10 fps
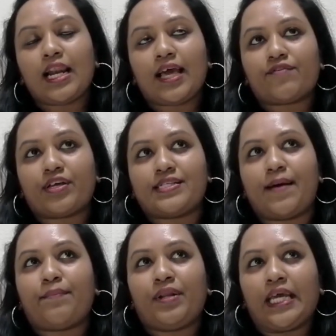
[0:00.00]
Like for
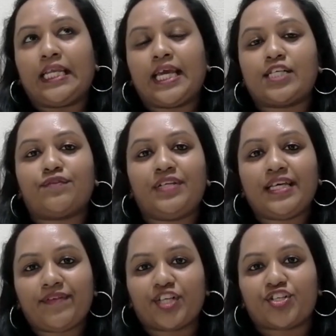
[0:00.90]
example, in case of
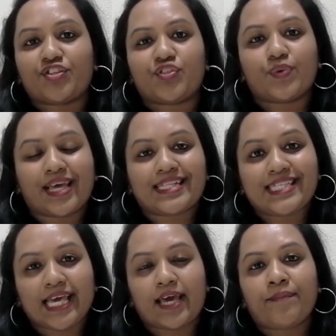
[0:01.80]
deviations, you can
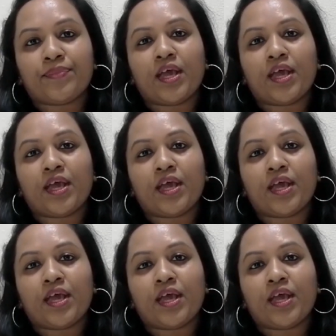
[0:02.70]
say